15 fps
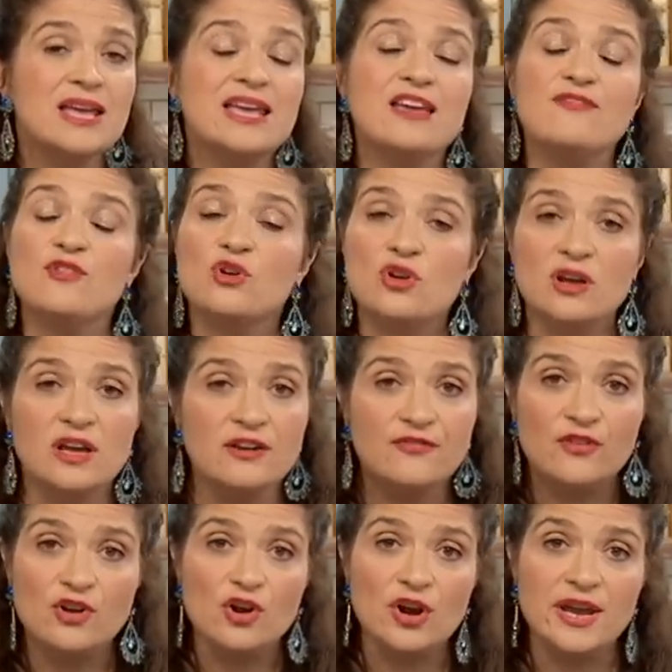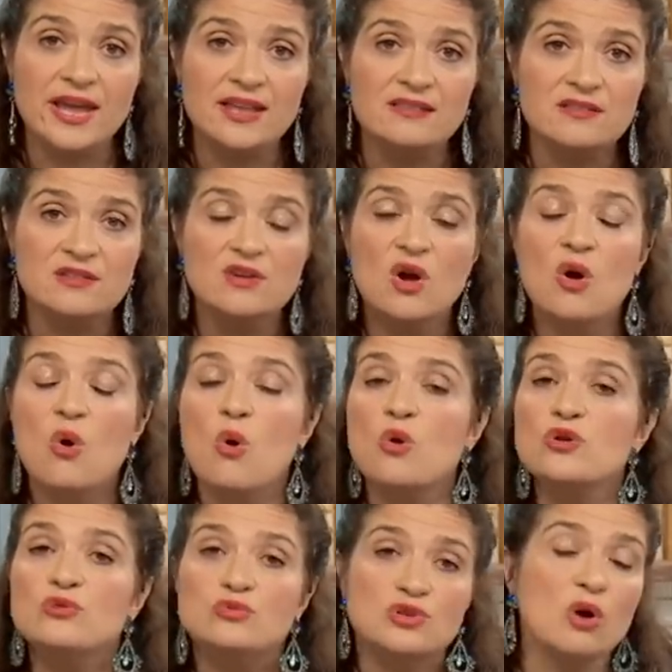If you're cooking for your kids
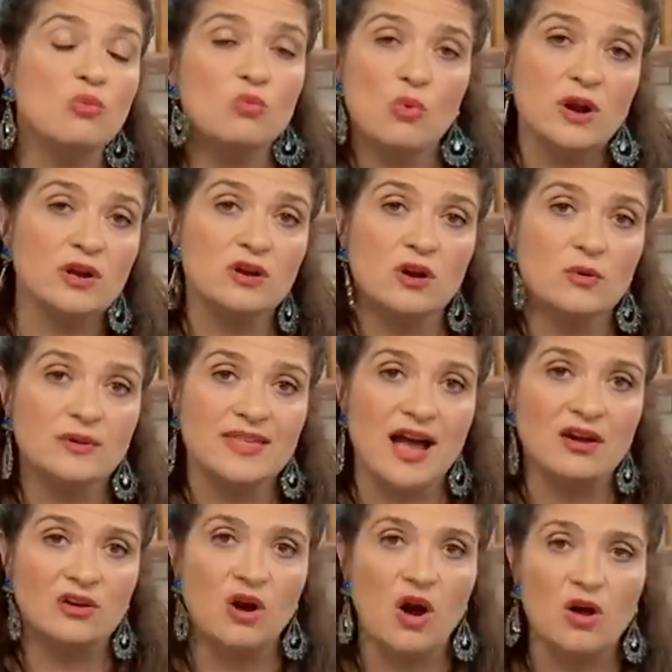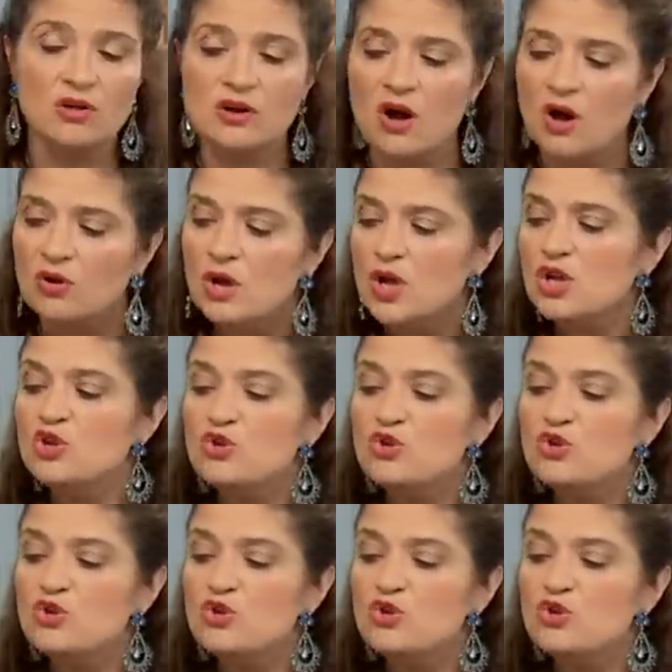or you don't want to cook with alcohol at all,